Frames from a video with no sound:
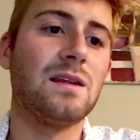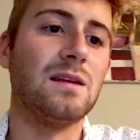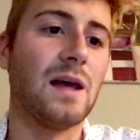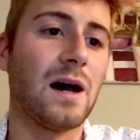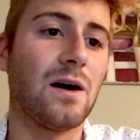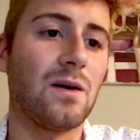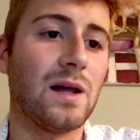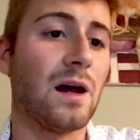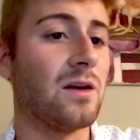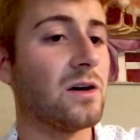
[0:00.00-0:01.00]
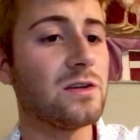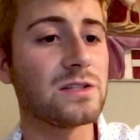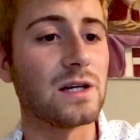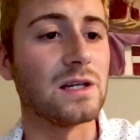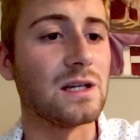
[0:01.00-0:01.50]
Now, another
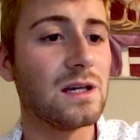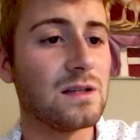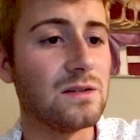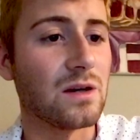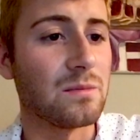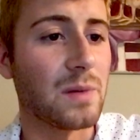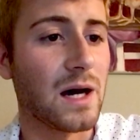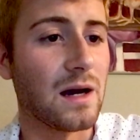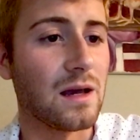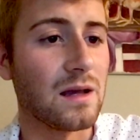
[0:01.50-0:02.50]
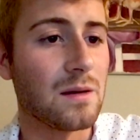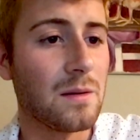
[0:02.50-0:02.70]
study done by